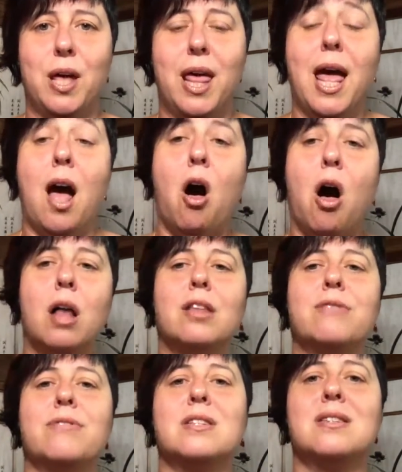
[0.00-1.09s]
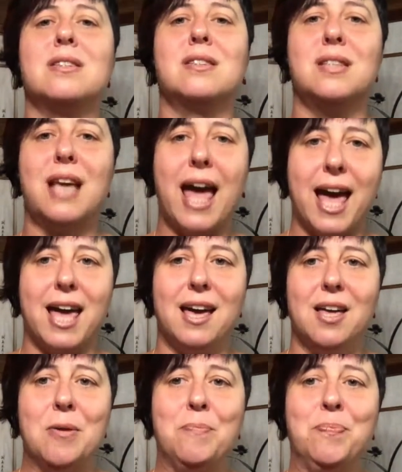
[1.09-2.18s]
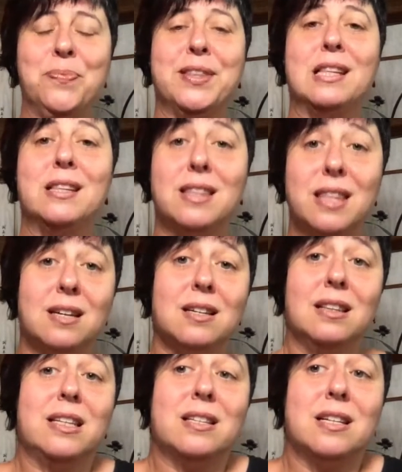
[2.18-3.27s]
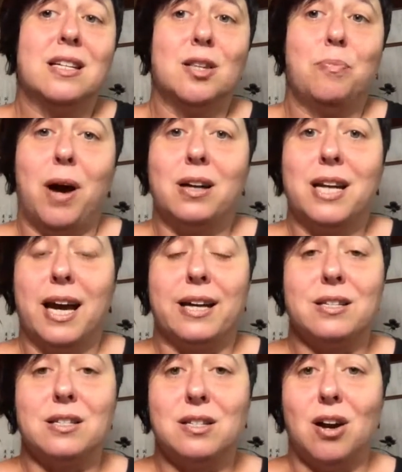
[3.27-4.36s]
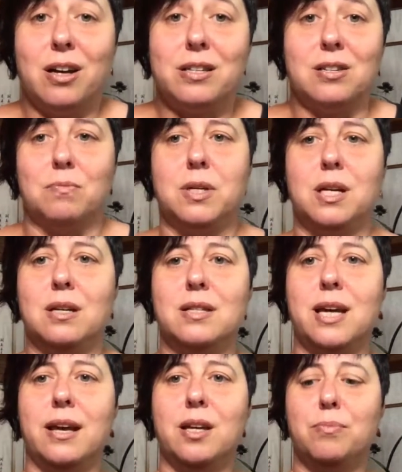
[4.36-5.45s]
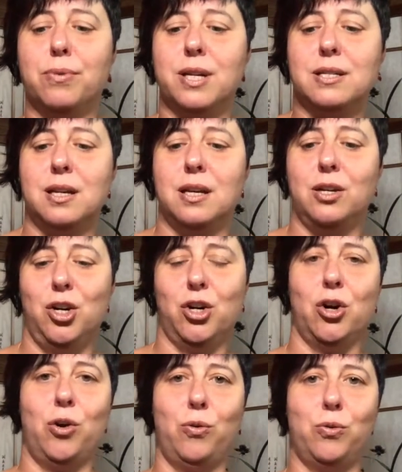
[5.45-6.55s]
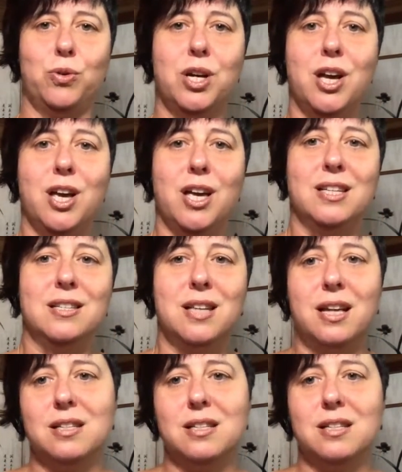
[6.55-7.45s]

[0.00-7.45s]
All of this to say that listening to the podcast is awesome because Kelly brings in her own sense and